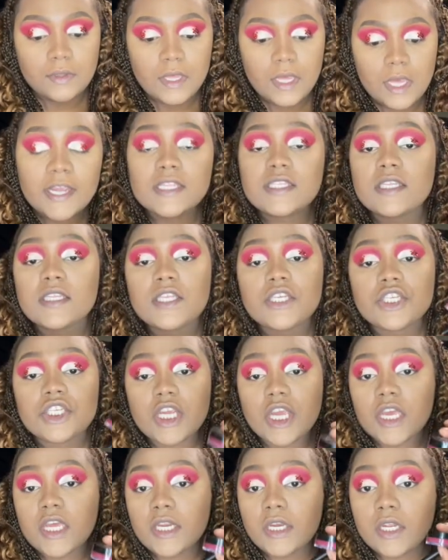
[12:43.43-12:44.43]
It's in the
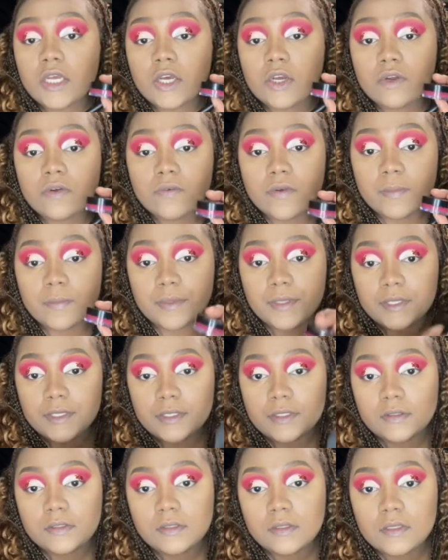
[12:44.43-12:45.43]
shade
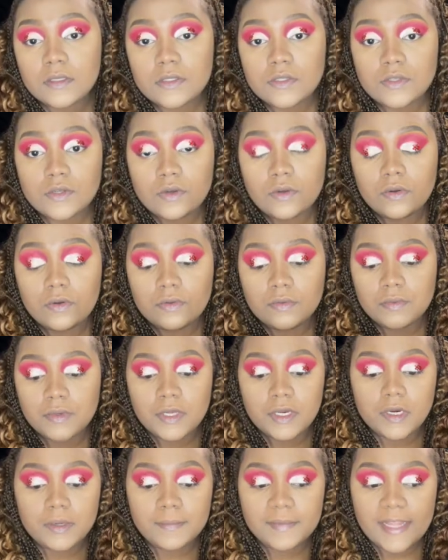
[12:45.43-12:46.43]
Carribean. So we're going
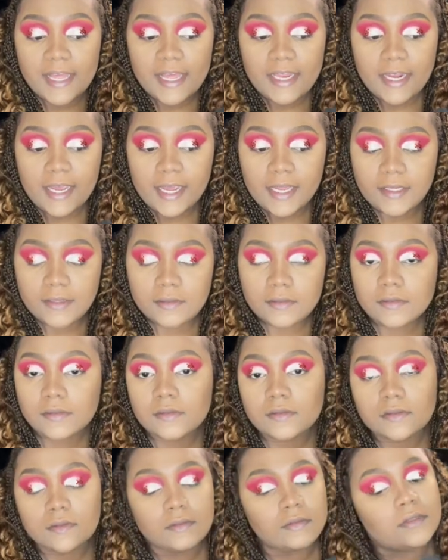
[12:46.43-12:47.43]
to apply that.
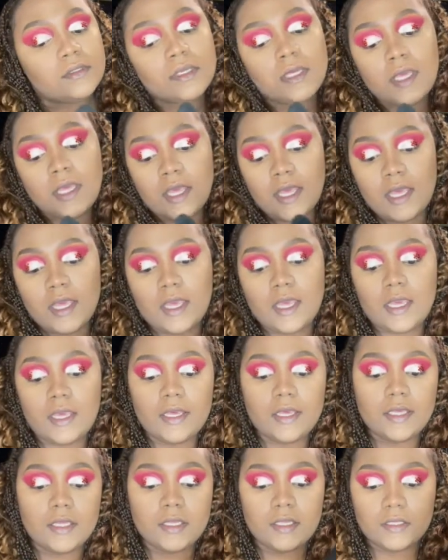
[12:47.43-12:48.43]

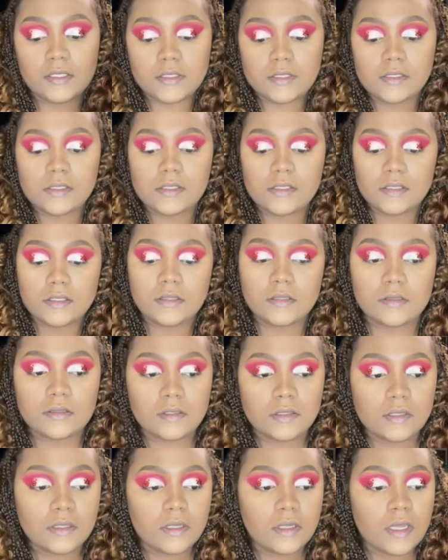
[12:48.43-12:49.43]
And
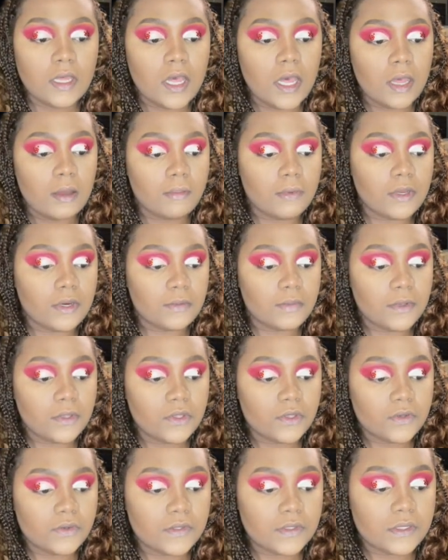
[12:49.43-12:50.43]
I'm going to be
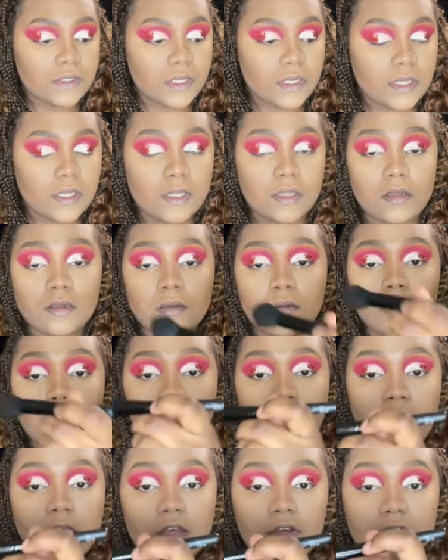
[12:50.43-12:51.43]
using
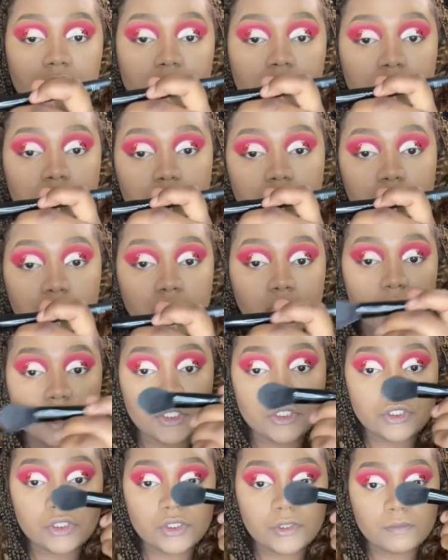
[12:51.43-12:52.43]
e.l.f.
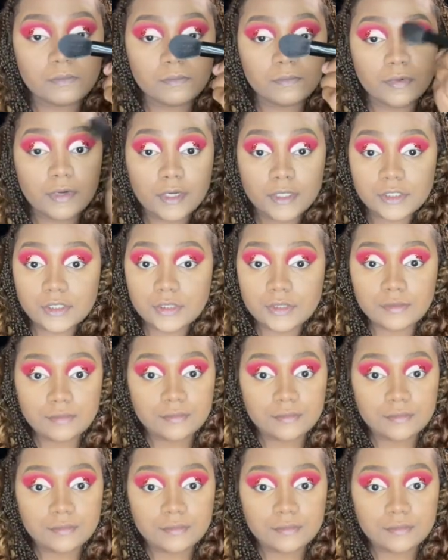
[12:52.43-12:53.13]
blush brush.